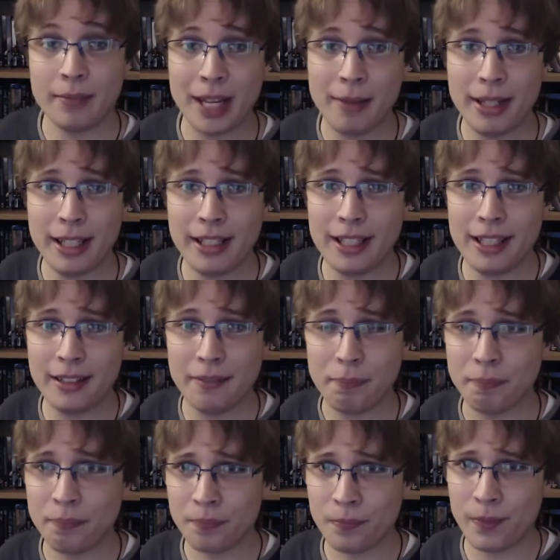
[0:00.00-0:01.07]
I mean, then
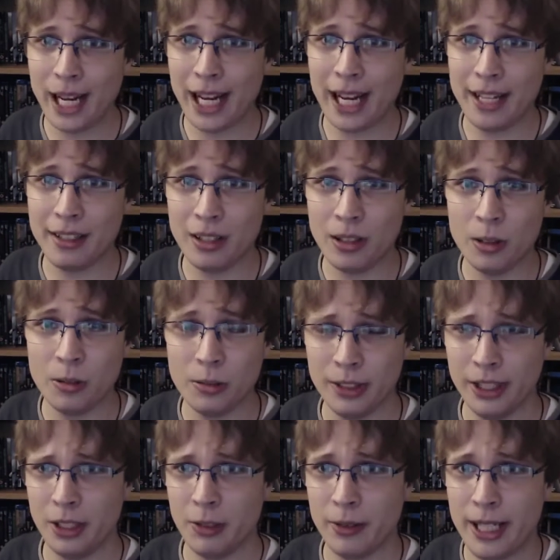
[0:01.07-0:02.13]
you had the whole
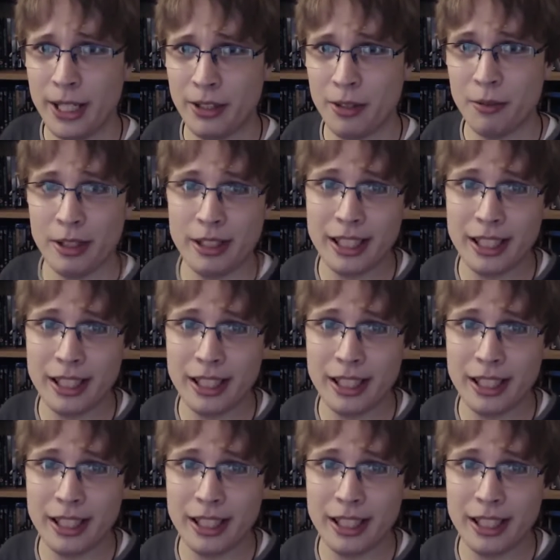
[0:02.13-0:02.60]
situation